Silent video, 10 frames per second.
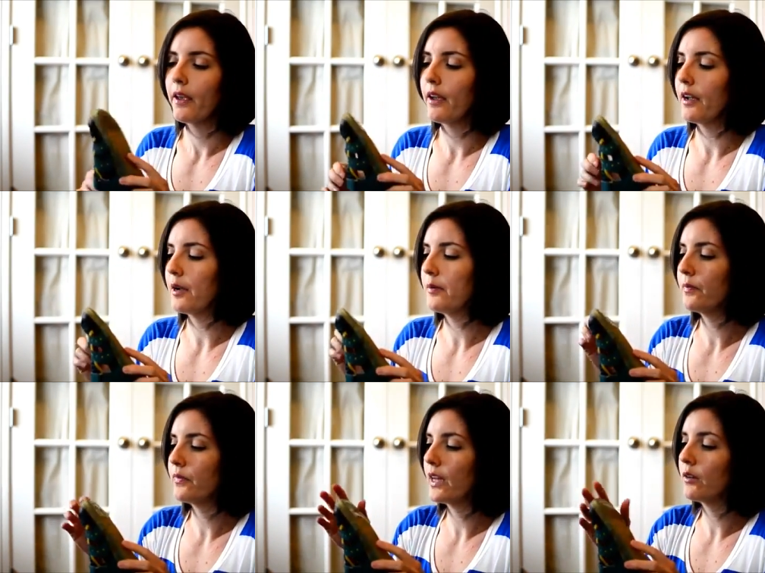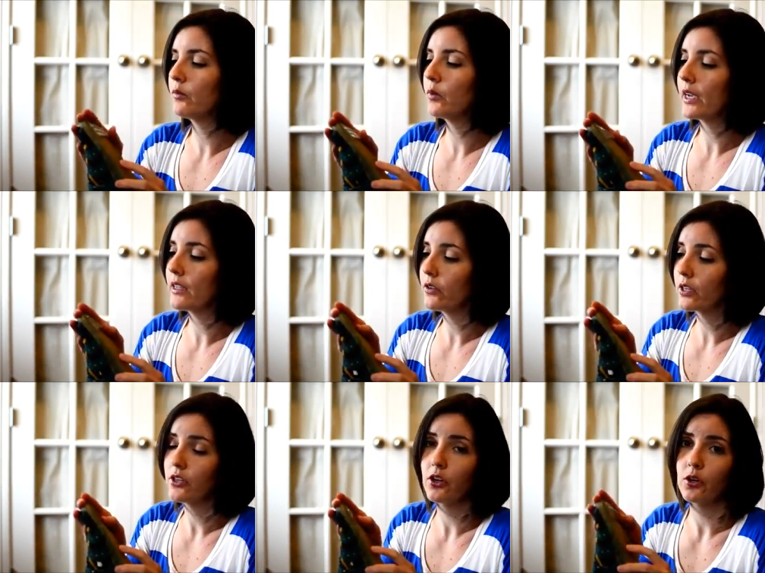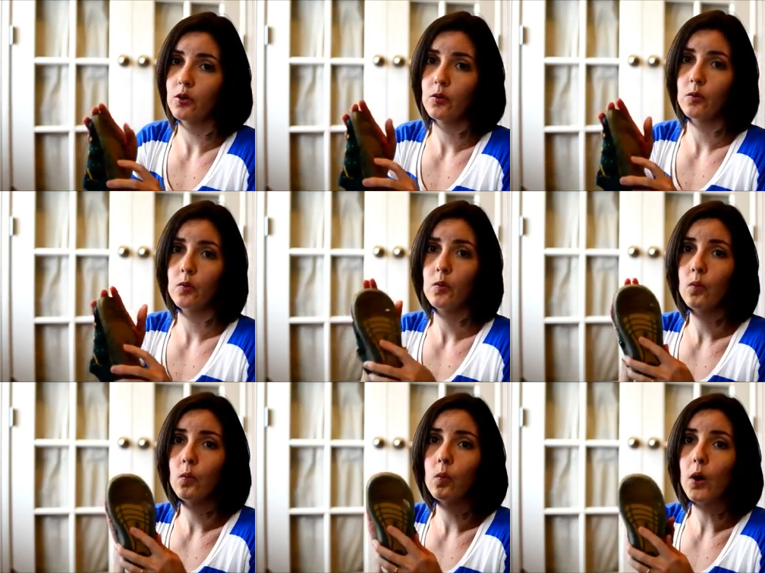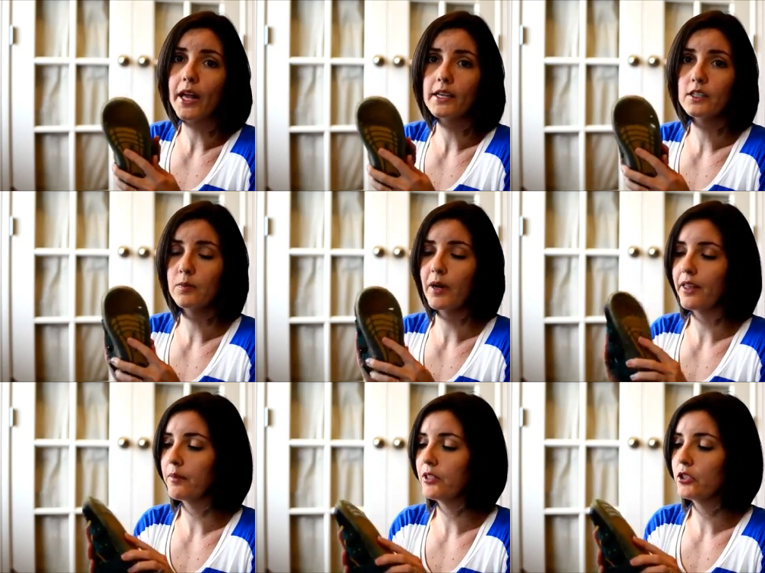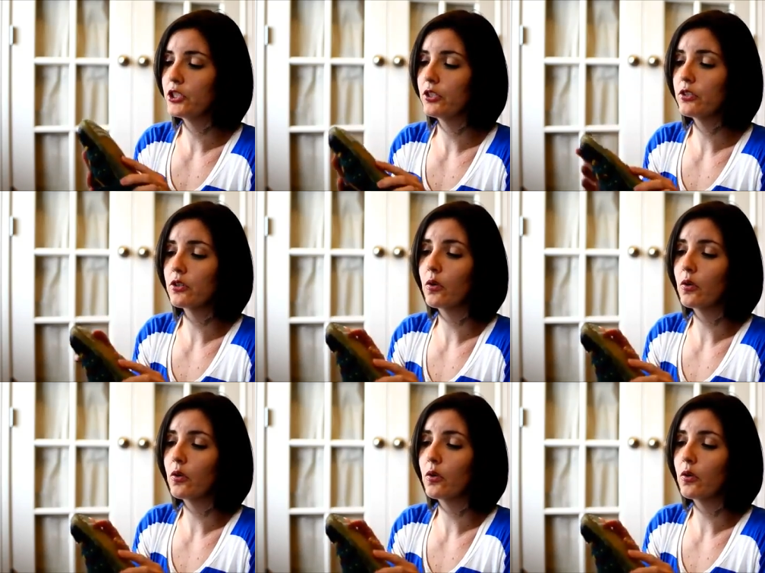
That way you can know when to buy them new shoes,